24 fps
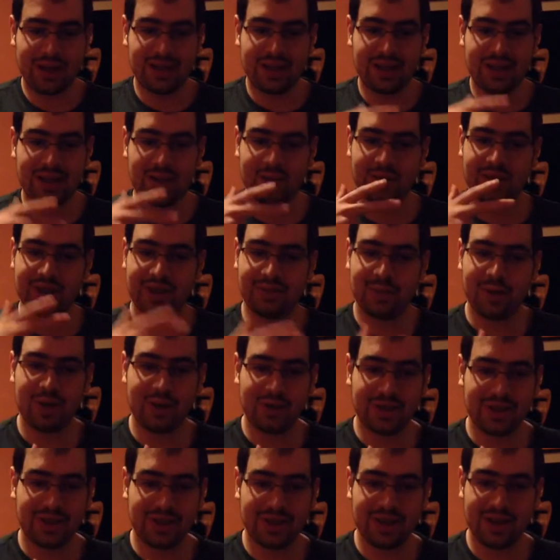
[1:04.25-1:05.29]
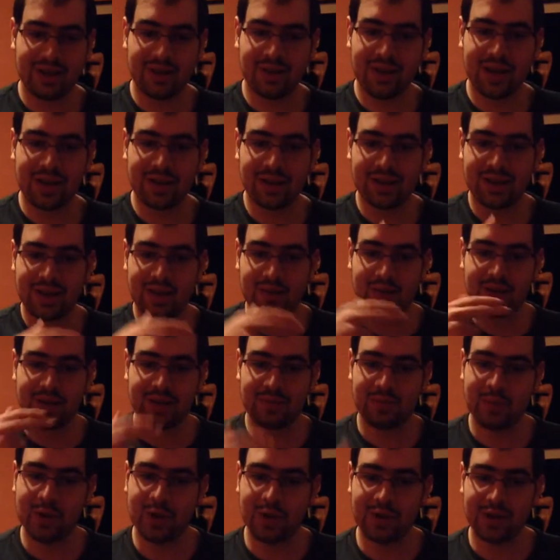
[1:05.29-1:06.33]
then I would smoke the cigarette, then I would
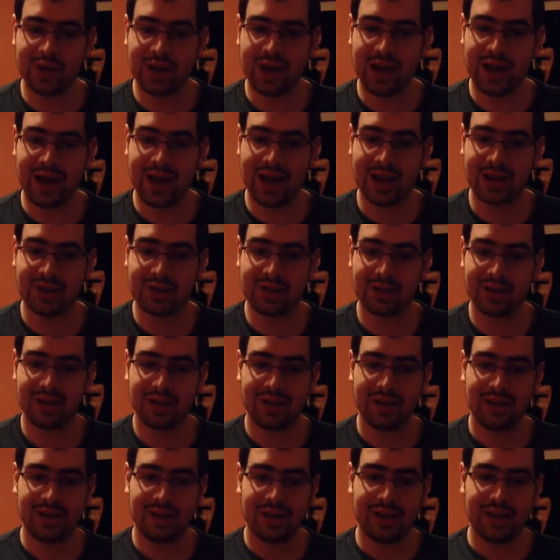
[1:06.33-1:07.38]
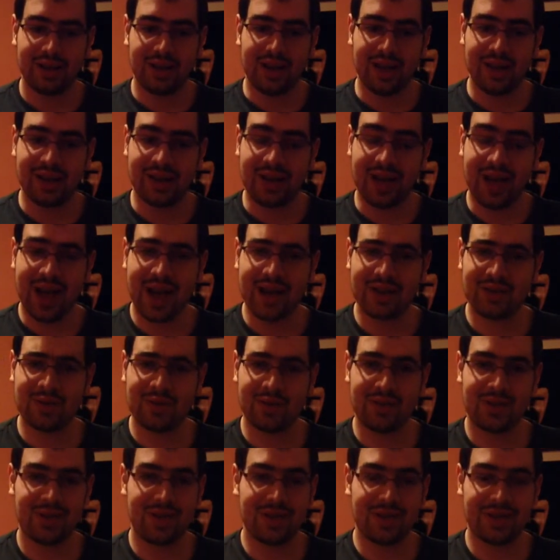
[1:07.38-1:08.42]
smoke the hash, and the hash
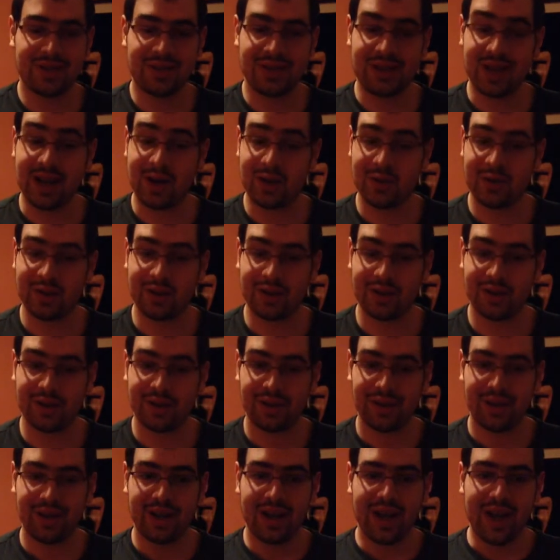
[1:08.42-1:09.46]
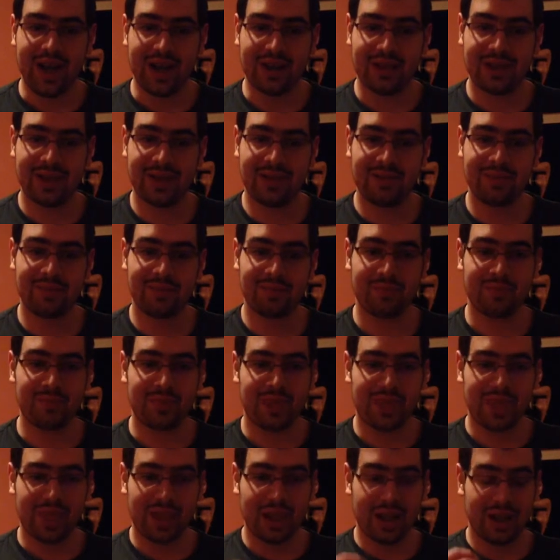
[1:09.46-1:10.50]
was just a downer, and then
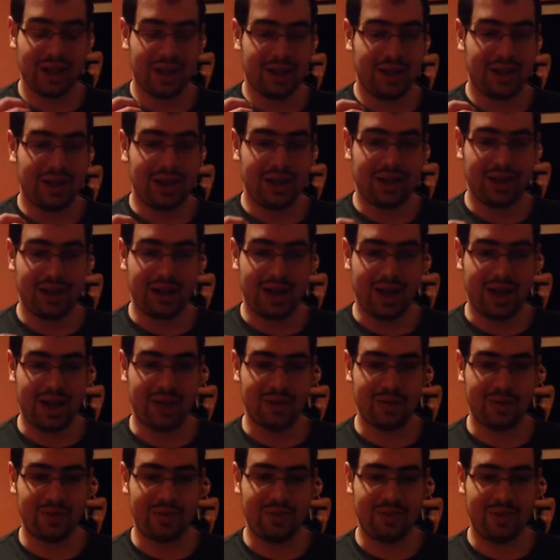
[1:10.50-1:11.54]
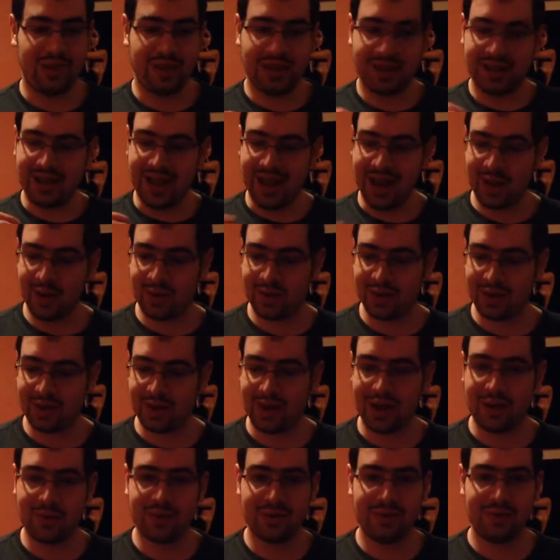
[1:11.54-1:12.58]
I would feel down, so
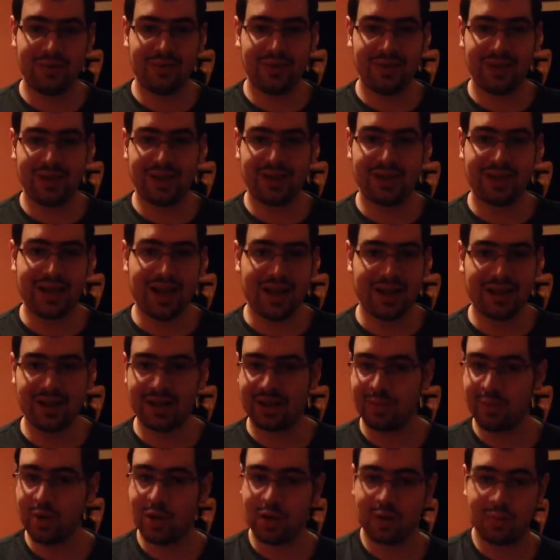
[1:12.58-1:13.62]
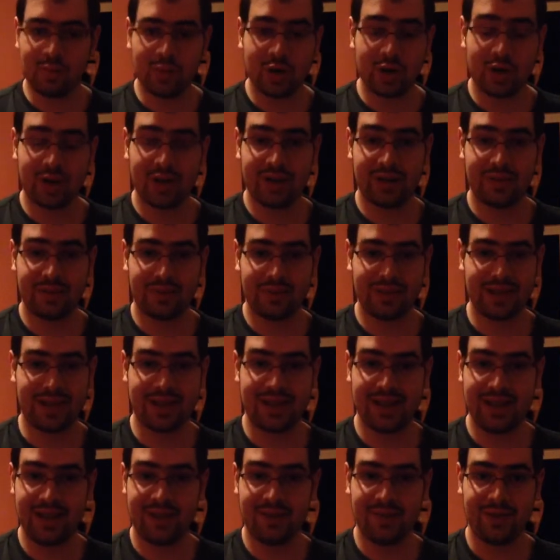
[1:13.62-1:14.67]
I would decide to smoke more
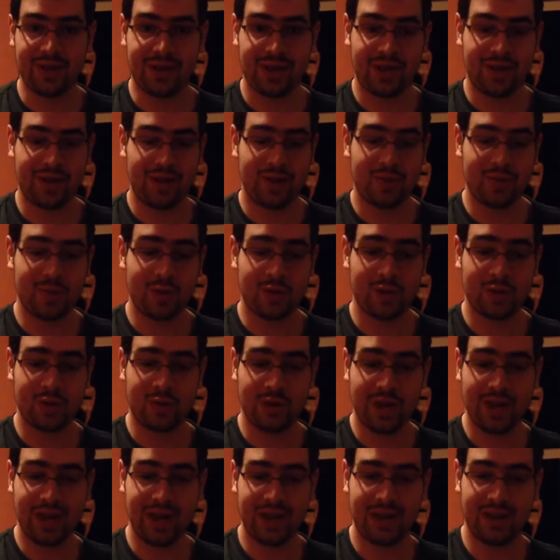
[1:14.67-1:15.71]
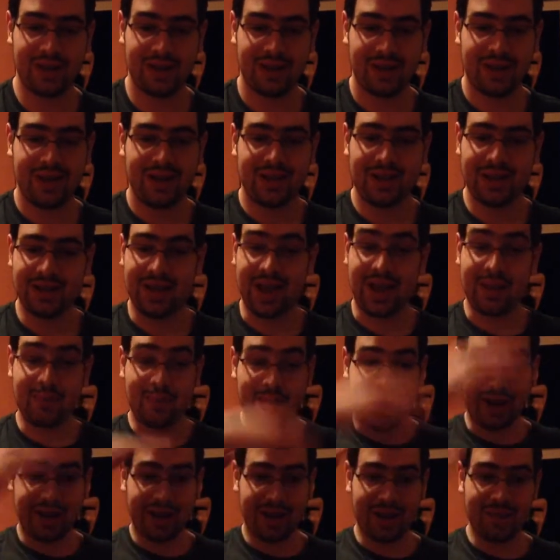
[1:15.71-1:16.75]
sativa, more weed, to get
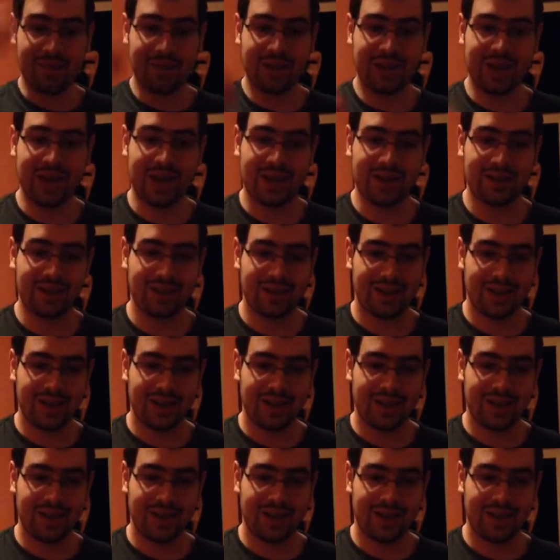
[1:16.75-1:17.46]
back up again,